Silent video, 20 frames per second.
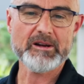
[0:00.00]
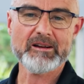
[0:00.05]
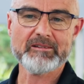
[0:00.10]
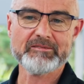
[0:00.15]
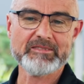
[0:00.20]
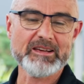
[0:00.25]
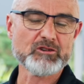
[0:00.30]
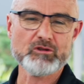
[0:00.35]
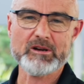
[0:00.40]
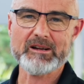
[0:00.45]

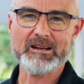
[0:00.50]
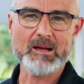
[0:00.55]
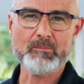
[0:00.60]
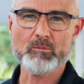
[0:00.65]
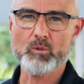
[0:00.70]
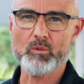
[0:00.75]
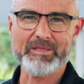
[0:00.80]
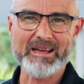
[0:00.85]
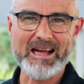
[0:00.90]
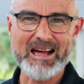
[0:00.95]
they treat
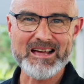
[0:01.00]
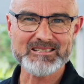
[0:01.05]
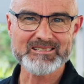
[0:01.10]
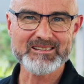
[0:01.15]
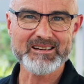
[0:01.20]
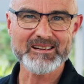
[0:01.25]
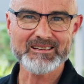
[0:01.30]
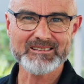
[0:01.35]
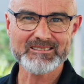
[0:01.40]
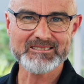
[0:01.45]
lumber with
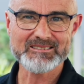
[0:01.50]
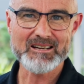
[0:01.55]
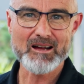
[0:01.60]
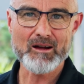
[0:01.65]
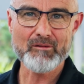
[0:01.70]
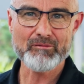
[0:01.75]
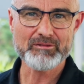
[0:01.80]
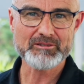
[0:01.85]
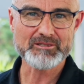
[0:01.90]
arsenic and stuff,